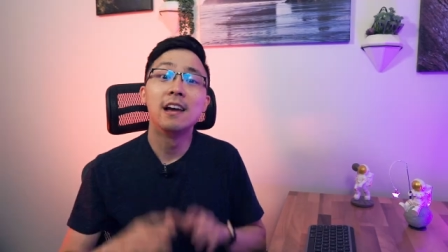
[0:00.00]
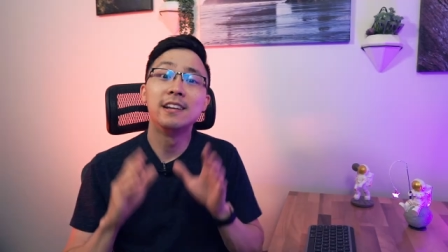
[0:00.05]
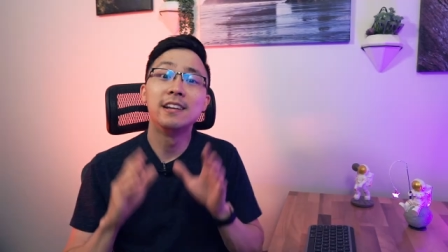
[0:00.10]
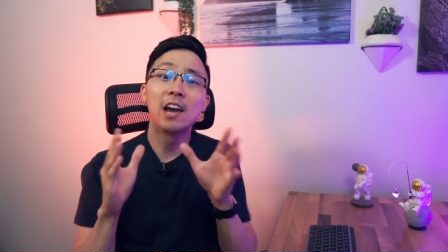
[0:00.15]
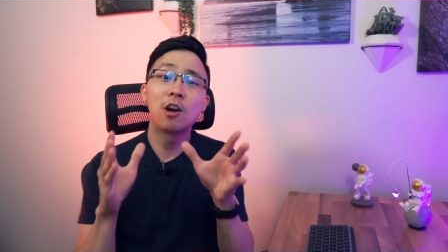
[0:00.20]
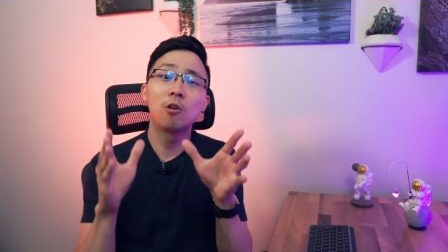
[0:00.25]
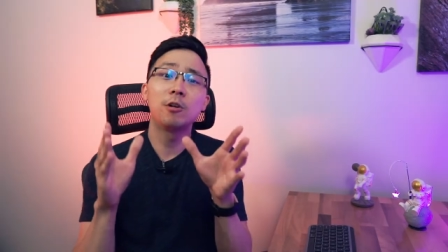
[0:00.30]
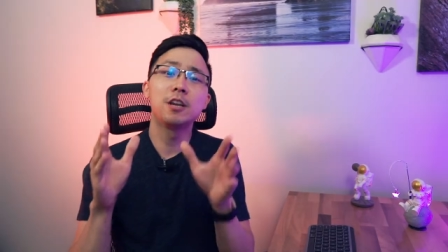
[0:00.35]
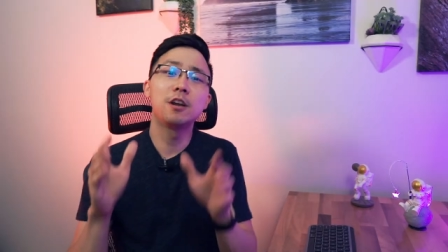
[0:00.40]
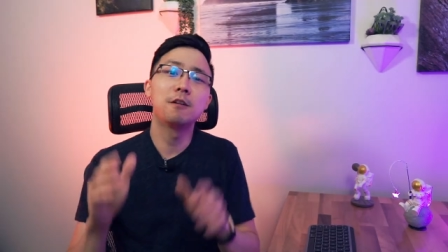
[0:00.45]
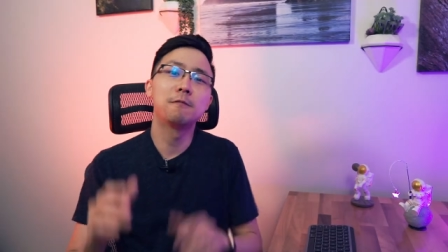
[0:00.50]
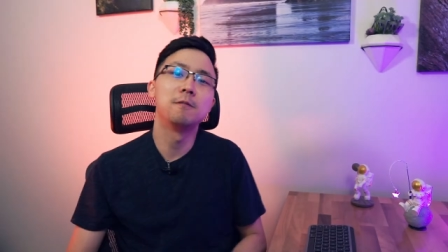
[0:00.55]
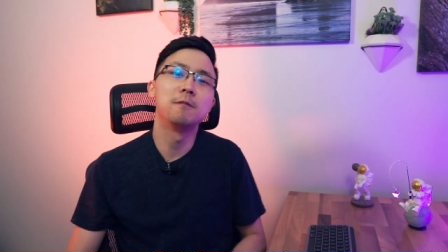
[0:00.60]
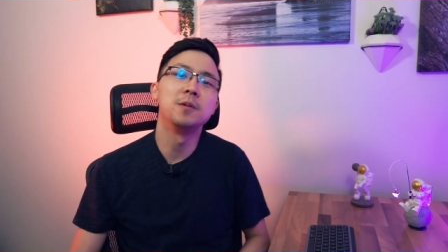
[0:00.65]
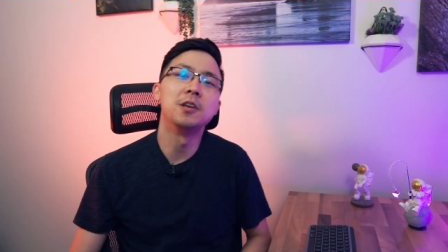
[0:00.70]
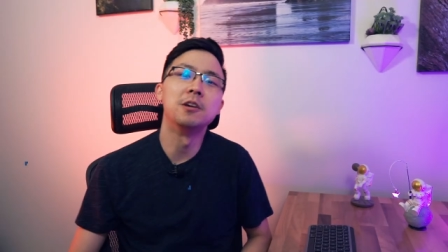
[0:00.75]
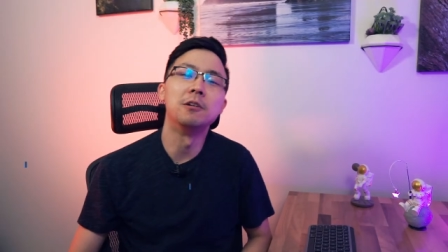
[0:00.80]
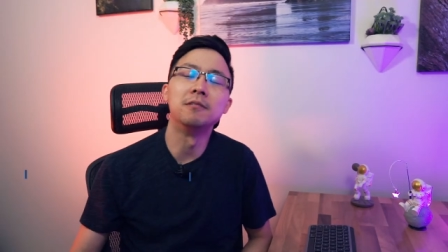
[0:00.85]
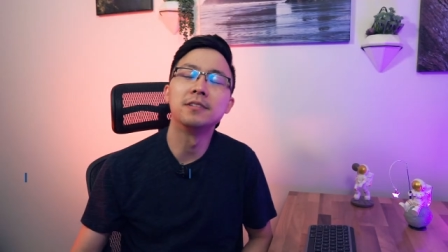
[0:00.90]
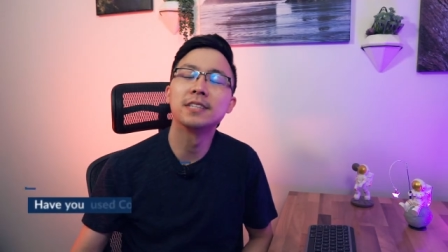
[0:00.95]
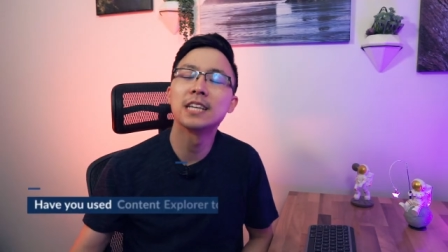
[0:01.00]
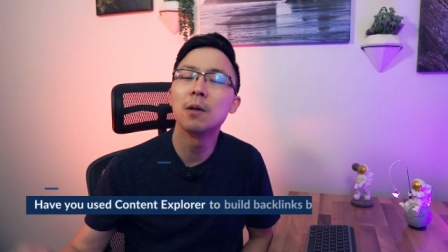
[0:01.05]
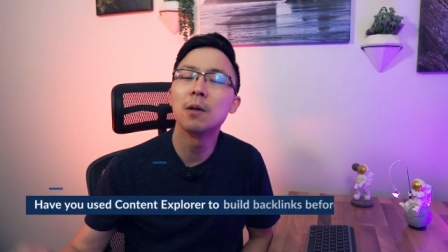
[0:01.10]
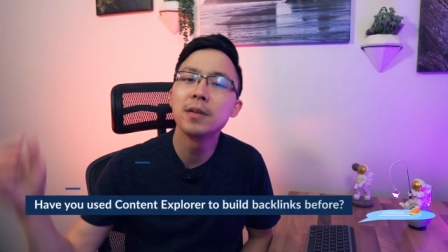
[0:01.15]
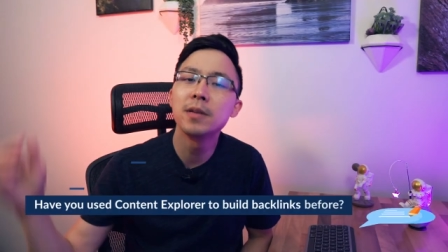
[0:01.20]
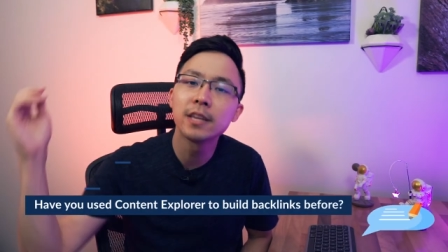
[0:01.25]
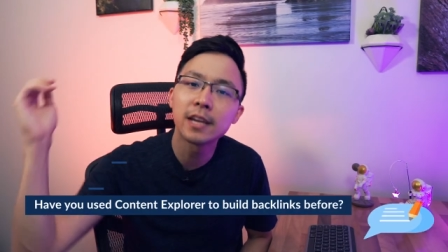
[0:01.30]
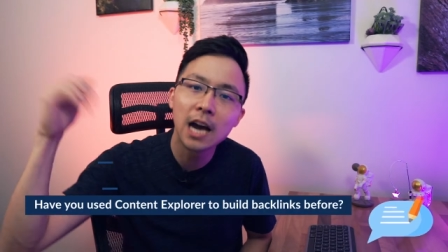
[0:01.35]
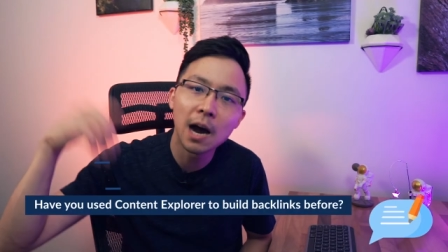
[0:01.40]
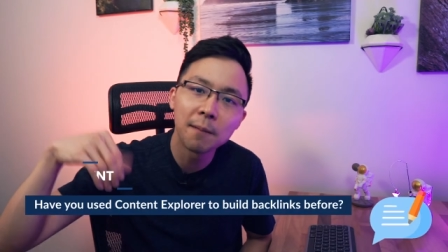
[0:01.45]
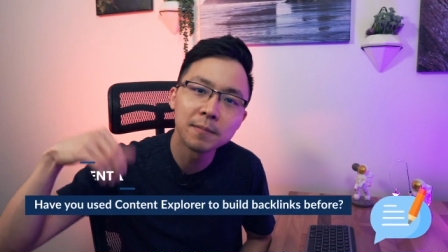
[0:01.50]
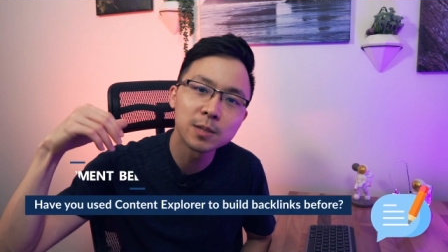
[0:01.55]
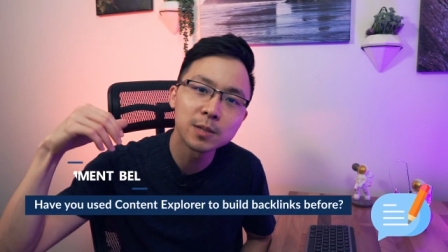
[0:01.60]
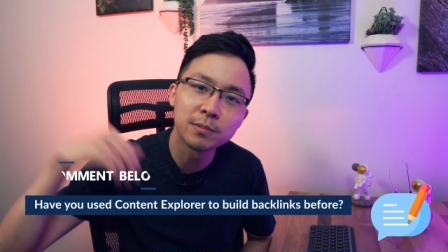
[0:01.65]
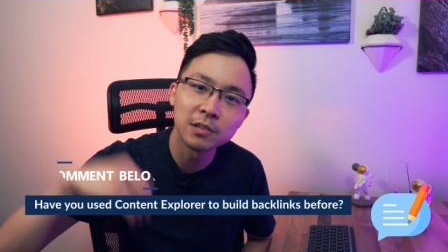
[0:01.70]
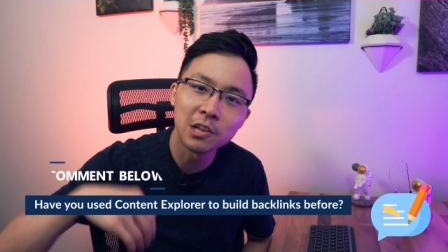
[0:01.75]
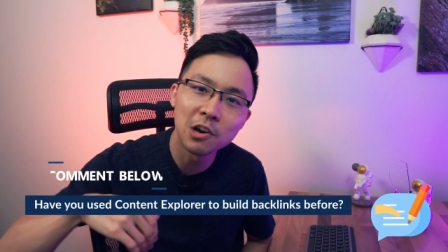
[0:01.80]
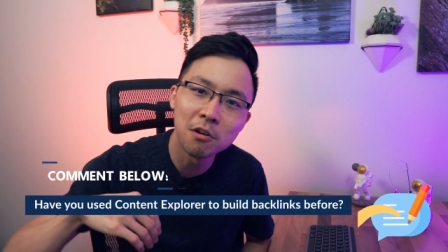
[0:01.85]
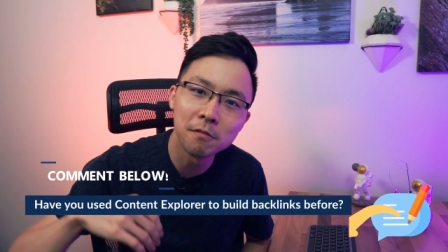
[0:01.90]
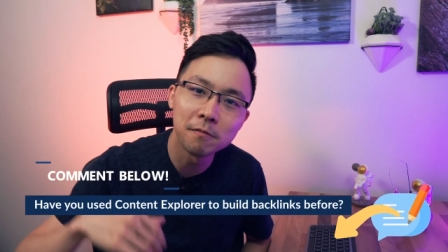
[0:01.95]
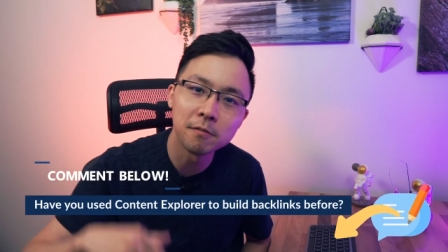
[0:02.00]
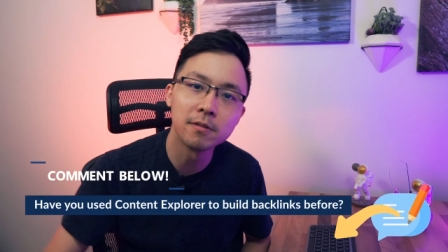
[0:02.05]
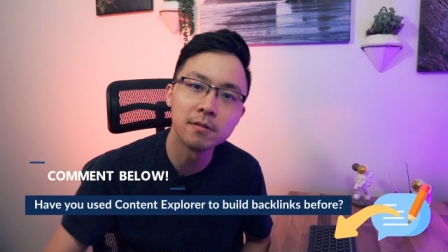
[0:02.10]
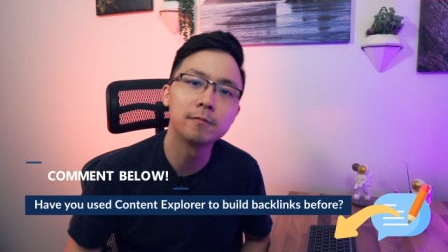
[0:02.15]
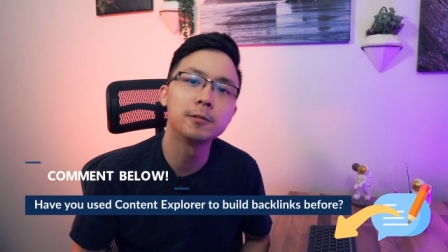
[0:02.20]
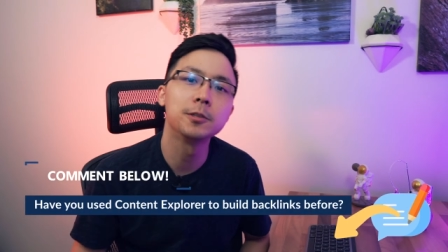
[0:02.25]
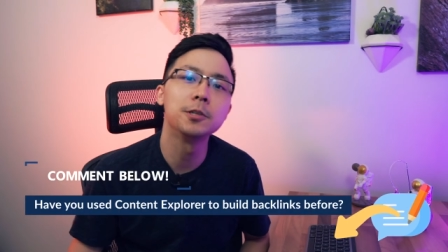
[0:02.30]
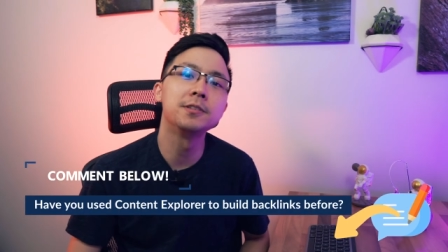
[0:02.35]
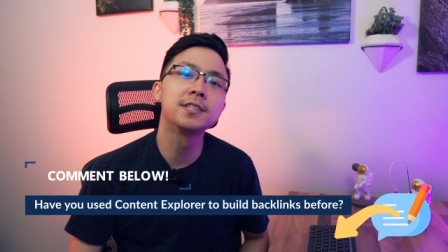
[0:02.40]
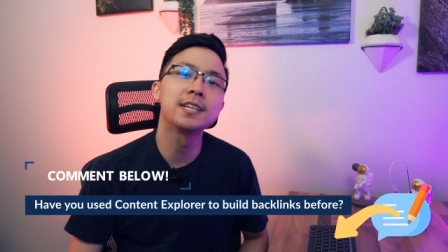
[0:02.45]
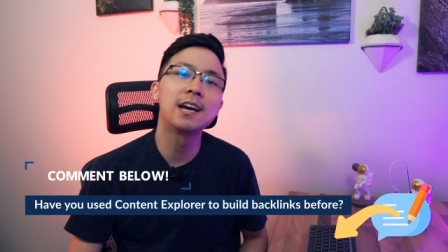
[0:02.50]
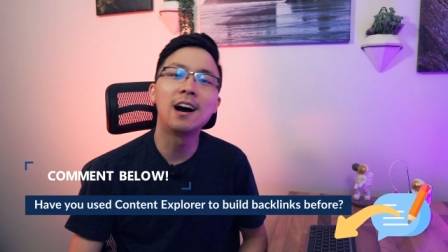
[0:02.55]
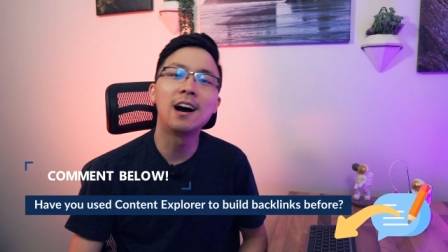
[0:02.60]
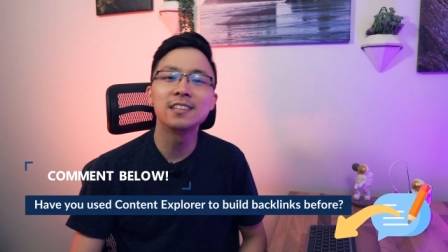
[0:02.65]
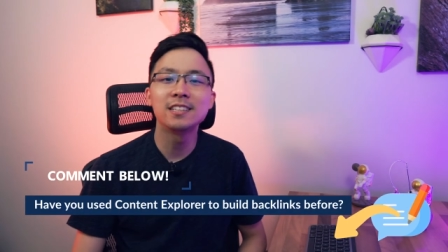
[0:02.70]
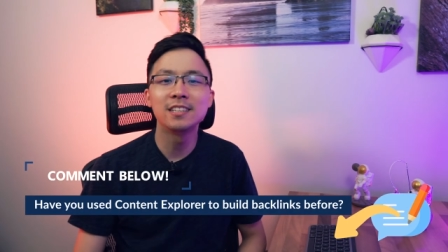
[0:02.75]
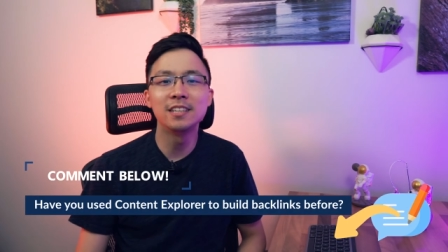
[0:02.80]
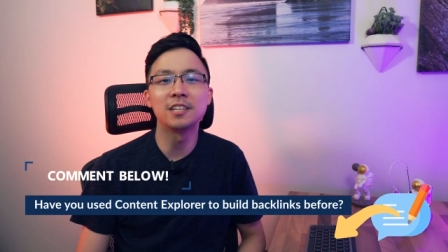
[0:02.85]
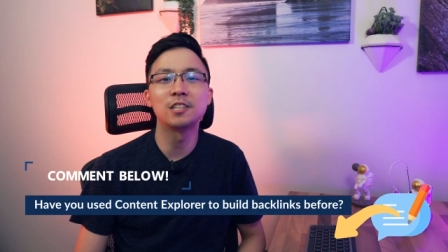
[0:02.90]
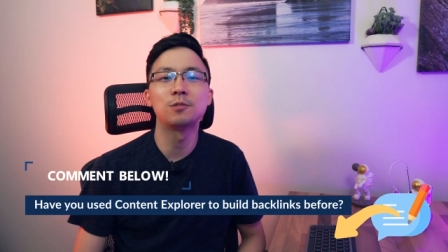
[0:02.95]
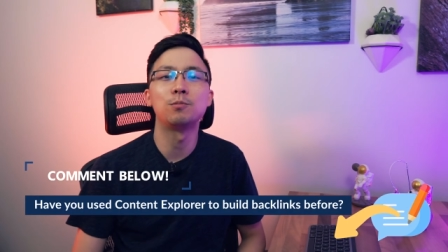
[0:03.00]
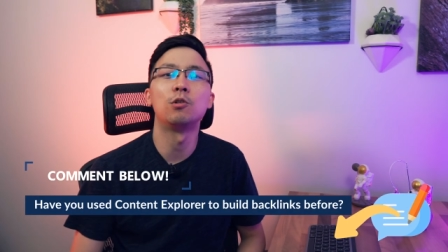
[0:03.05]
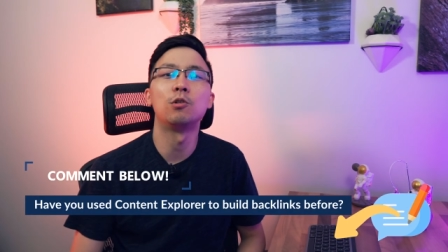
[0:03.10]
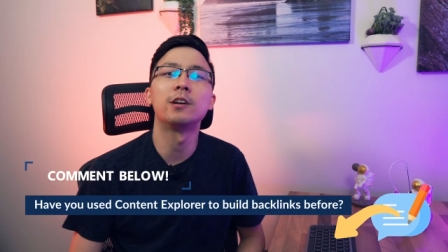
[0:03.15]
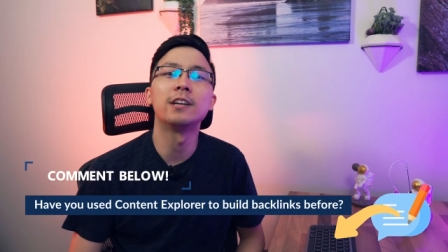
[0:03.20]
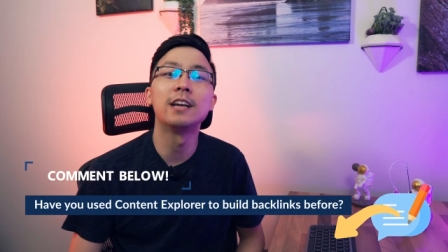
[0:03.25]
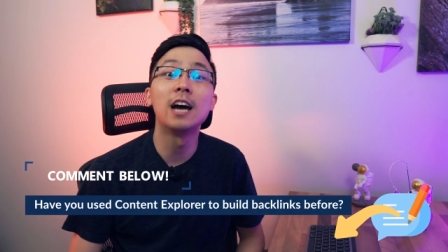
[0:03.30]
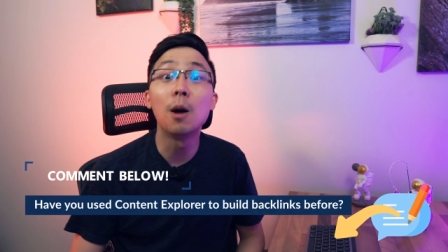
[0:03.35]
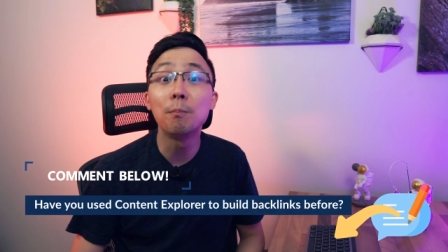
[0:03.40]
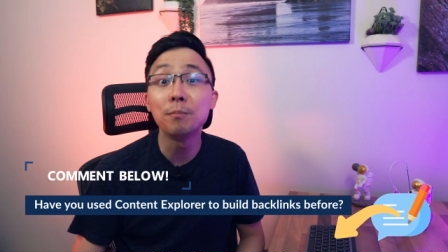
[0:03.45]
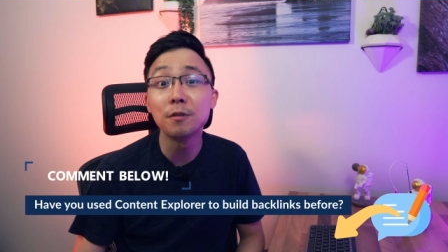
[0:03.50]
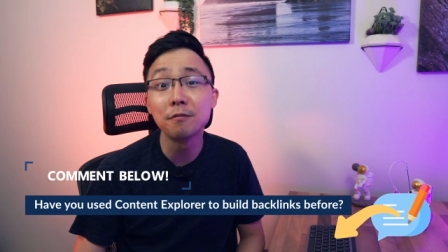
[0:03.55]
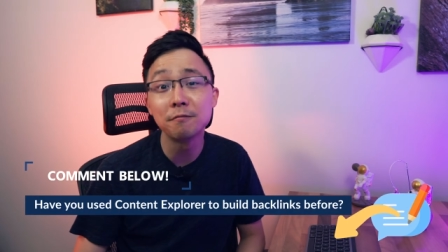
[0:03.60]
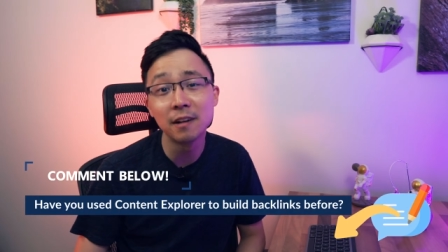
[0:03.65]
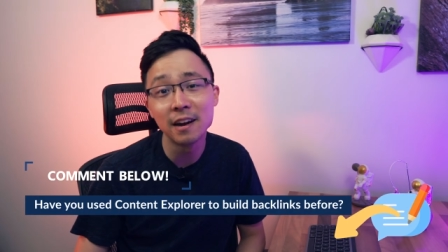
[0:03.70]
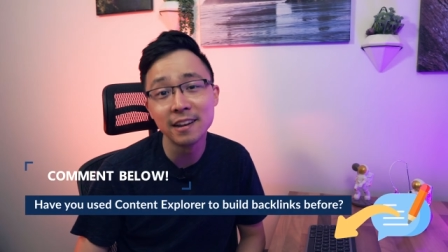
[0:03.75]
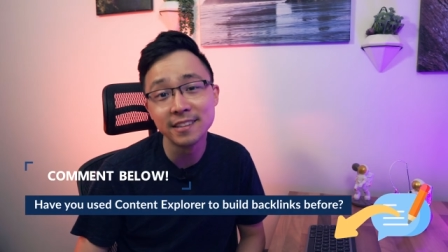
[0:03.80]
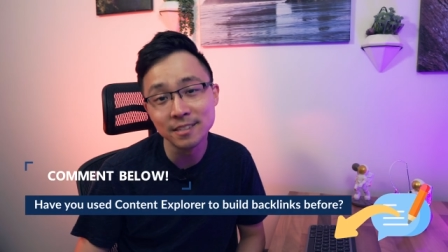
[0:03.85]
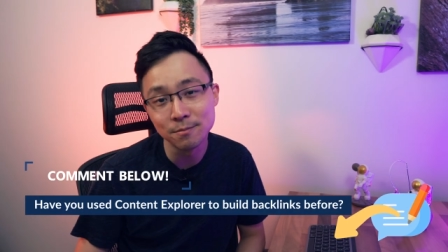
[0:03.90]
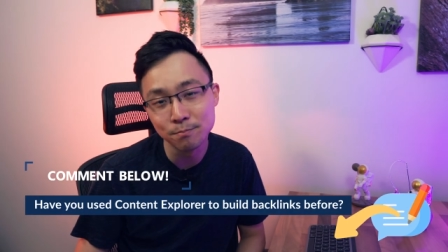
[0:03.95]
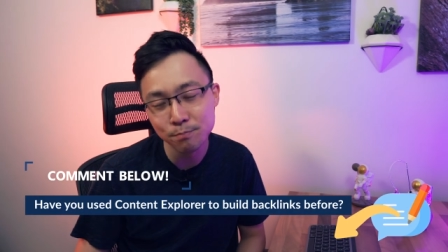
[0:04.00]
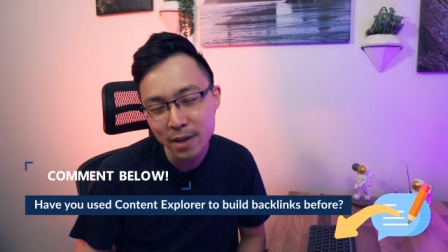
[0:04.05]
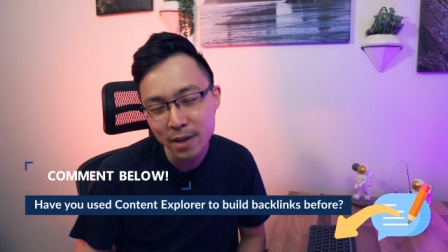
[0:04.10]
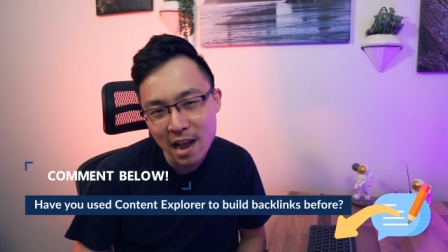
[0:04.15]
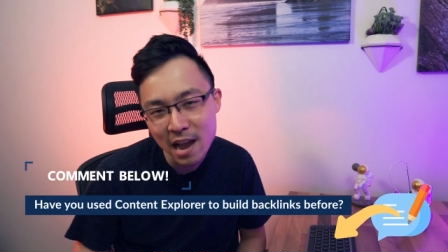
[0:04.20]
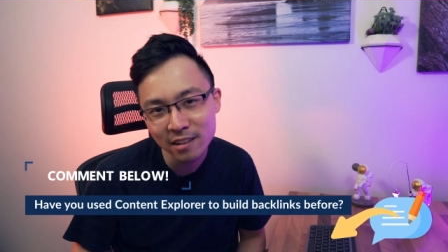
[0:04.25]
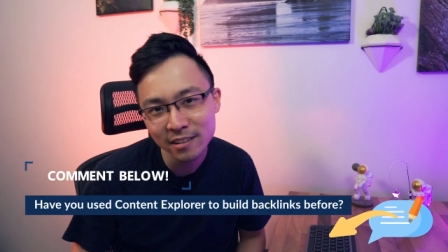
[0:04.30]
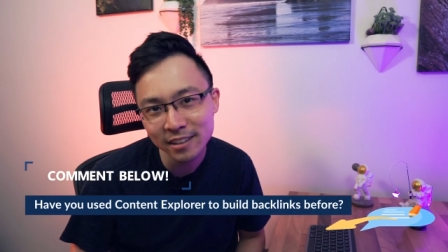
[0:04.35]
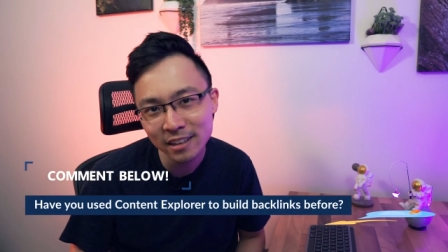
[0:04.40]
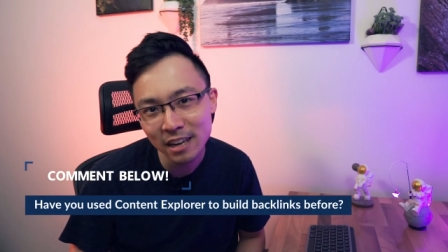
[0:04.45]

Now I want to hear from you. Tell me in the comments below if you've ever used Content Explorer to help you find some backlink